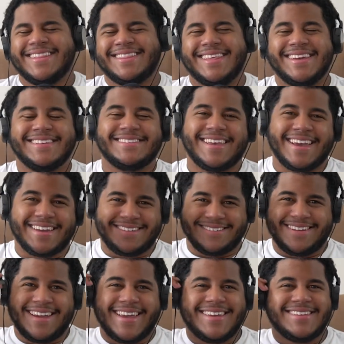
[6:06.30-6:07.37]
Things get
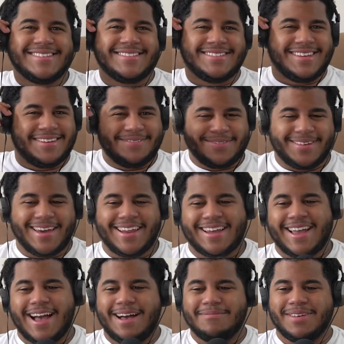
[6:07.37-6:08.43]
crazy if you had a
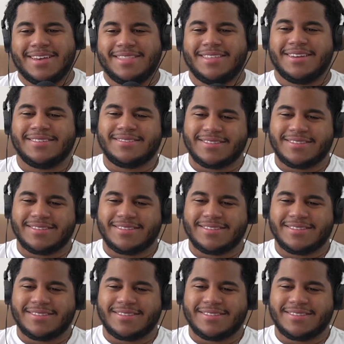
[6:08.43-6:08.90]
comma in there.